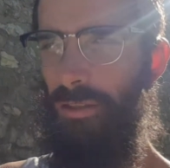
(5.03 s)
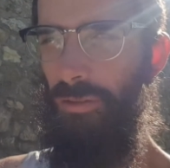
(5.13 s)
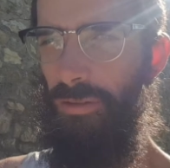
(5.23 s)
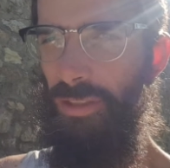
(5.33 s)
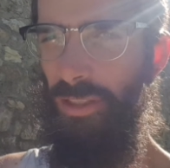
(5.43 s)

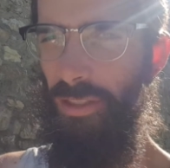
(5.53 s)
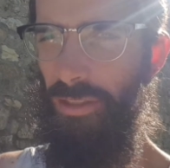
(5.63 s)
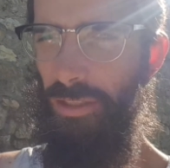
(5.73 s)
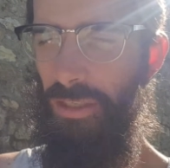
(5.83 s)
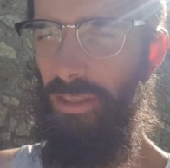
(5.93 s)
You see the
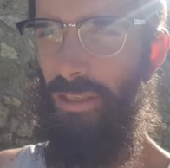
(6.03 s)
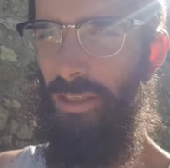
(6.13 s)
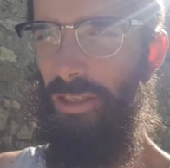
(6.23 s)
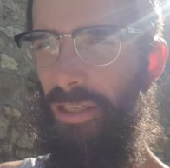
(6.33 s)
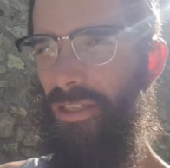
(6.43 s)
sun
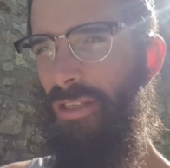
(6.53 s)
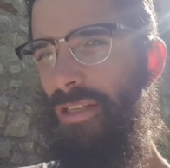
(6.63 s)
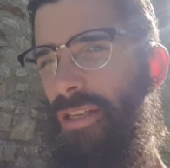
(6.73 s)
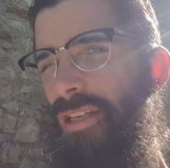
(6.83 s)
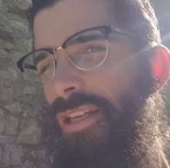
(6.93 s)

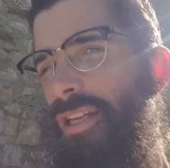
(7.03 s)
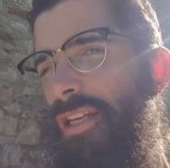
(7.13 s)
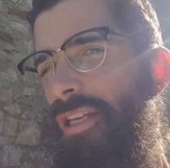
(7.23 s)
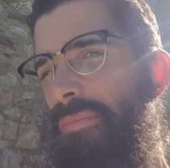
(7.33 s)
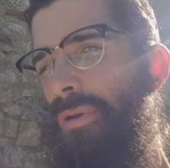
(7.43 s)

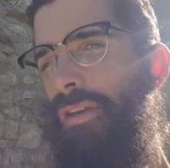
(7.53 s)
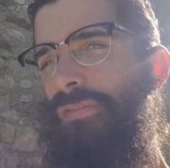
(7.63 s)
in my